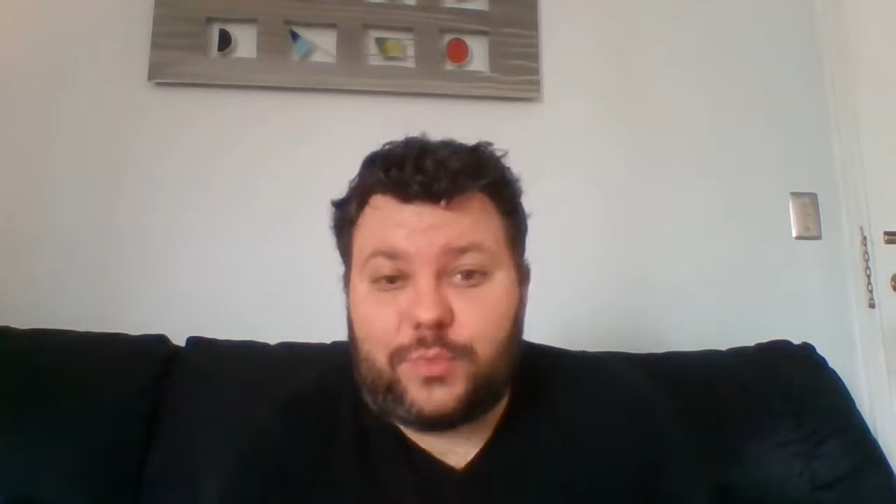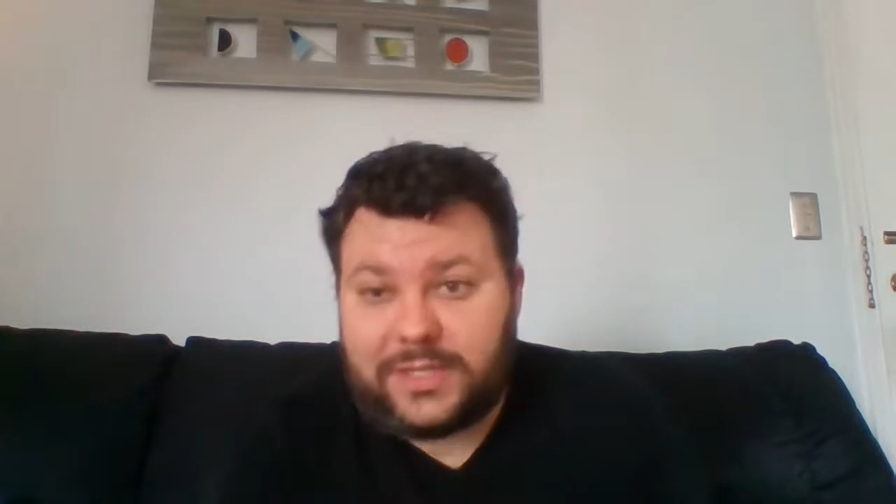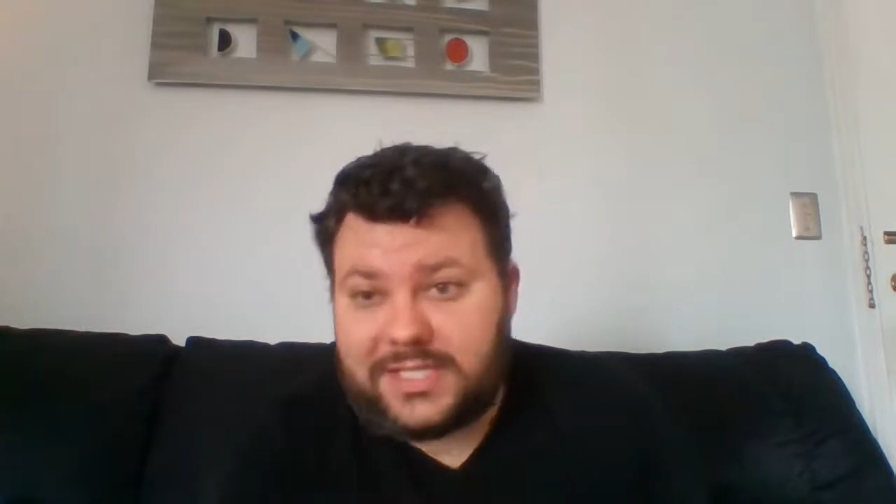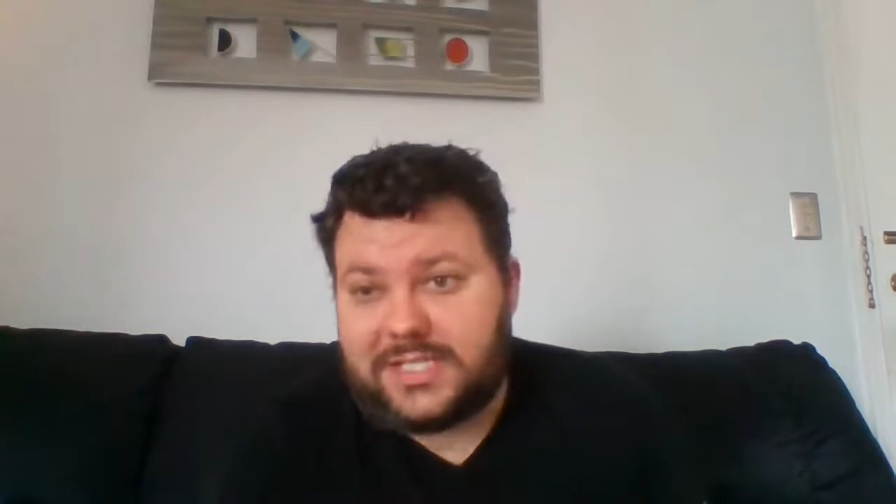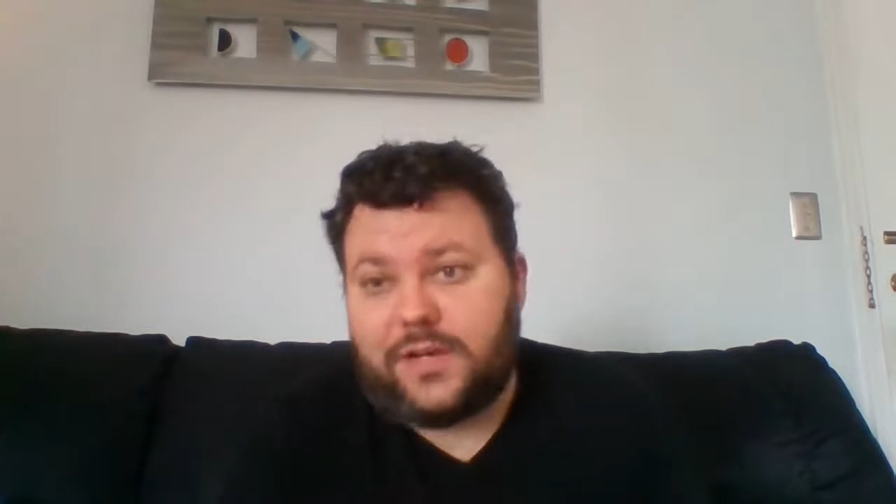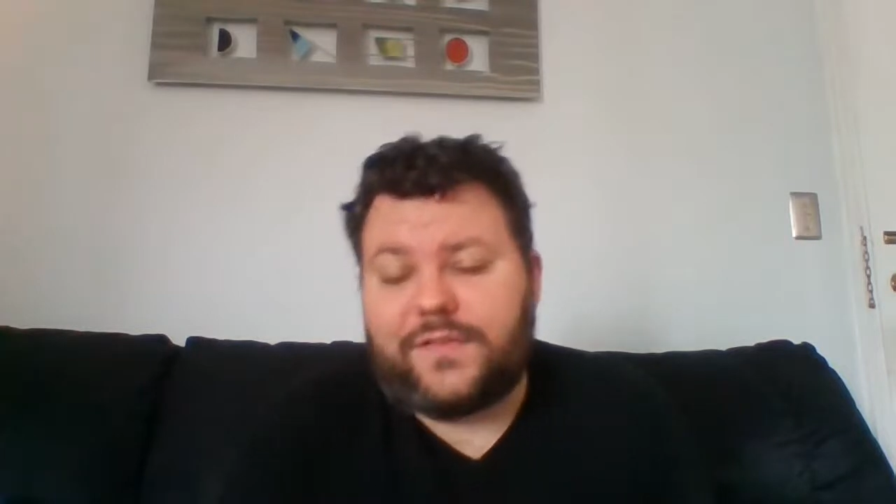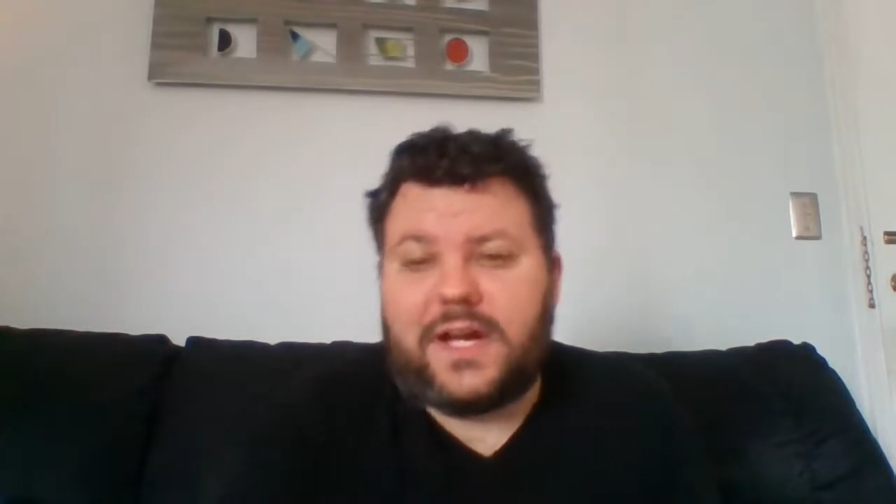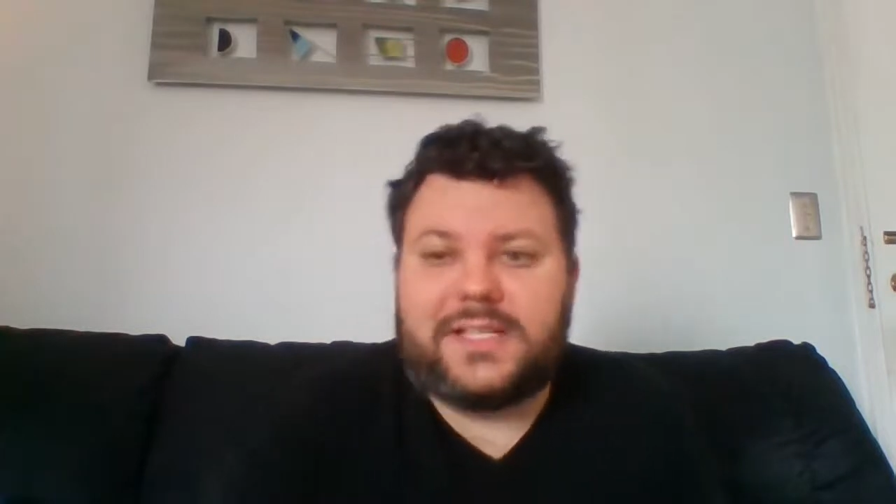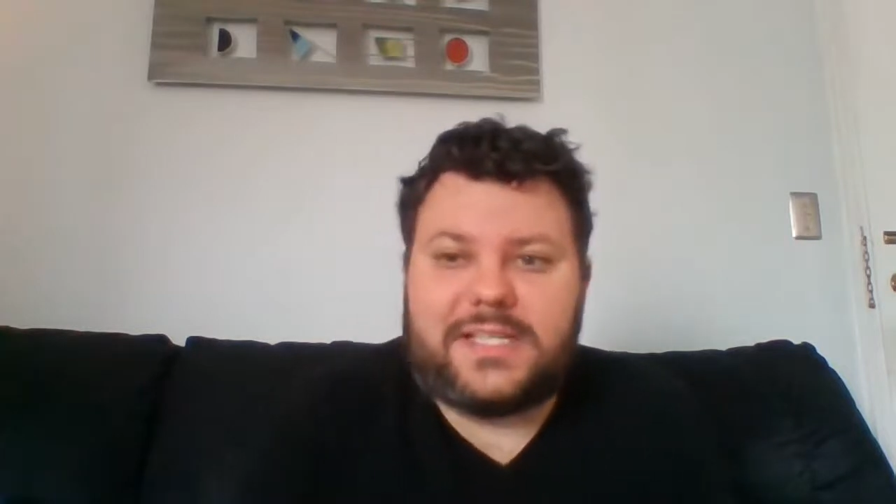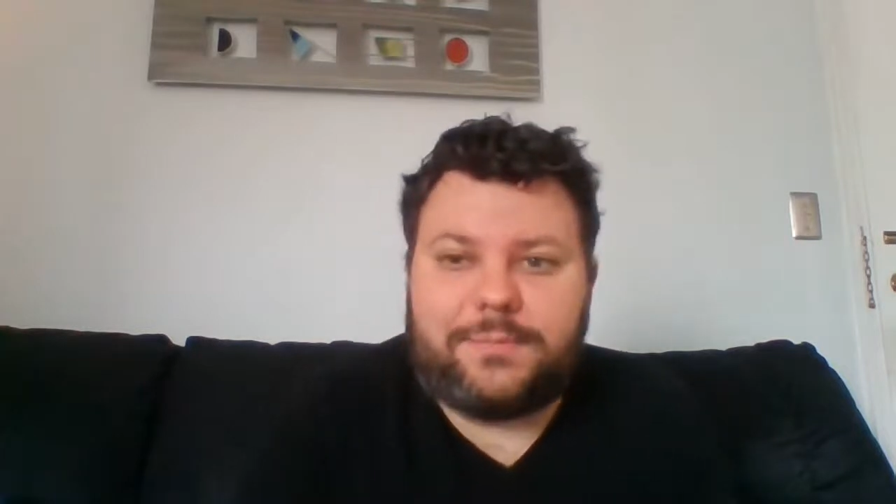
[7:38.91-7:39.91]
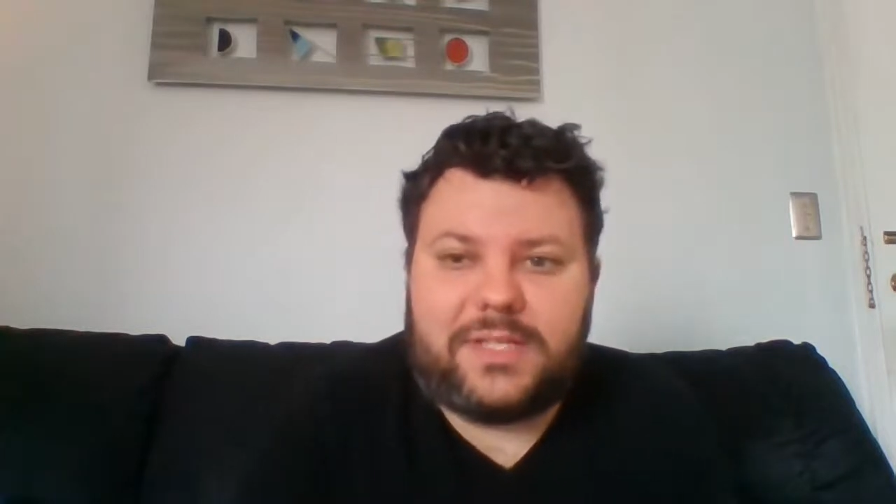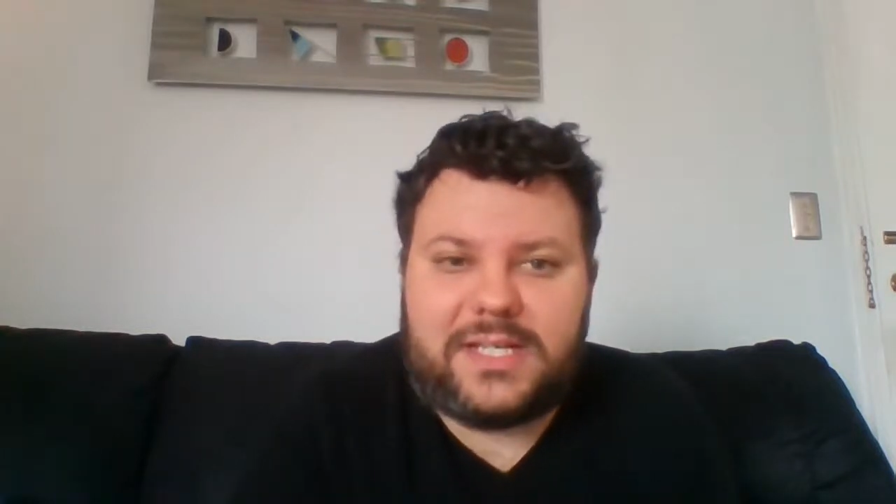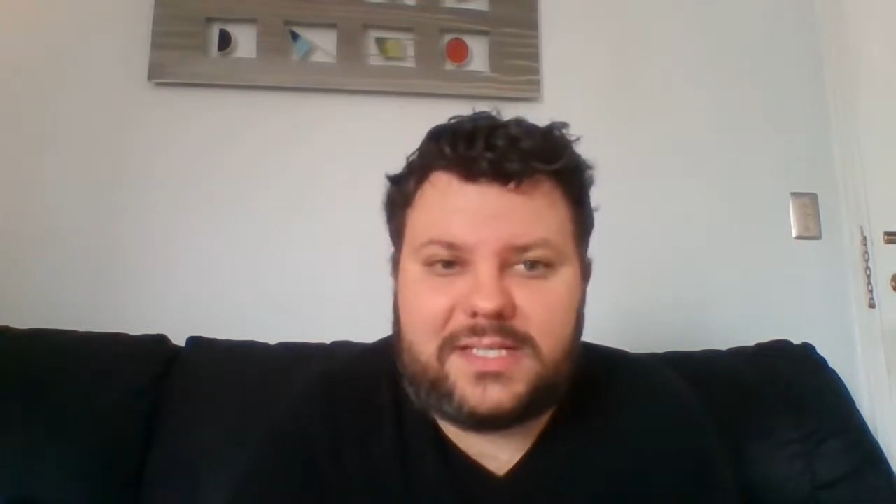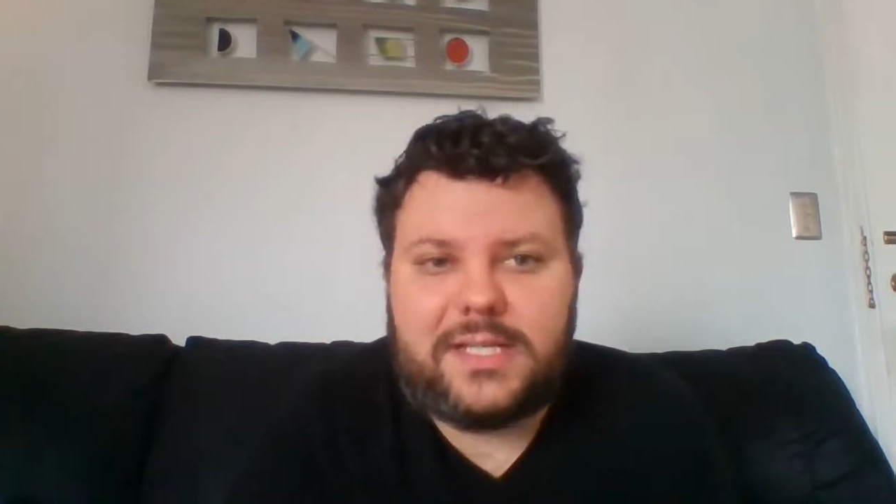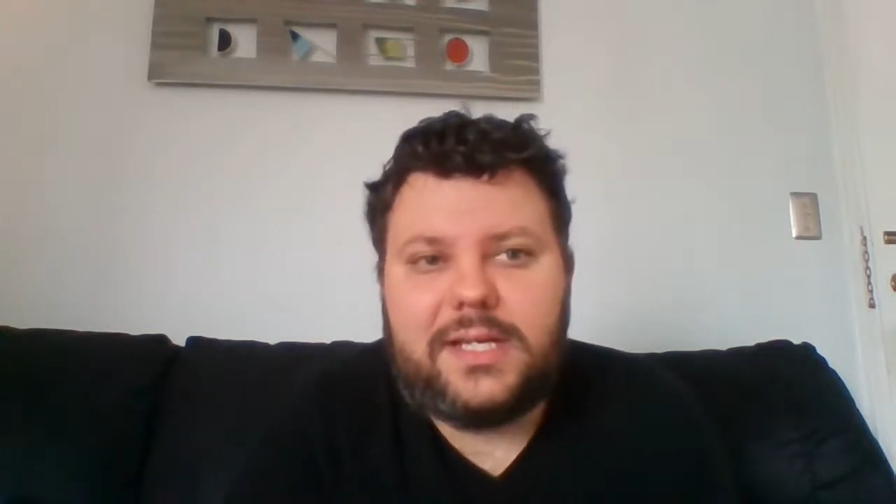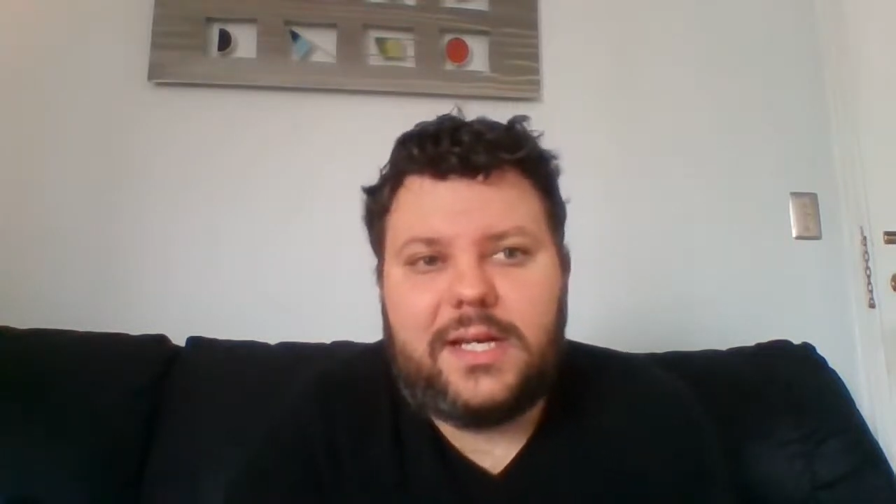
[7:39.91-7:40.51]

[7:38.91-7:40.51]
what the self-concept is,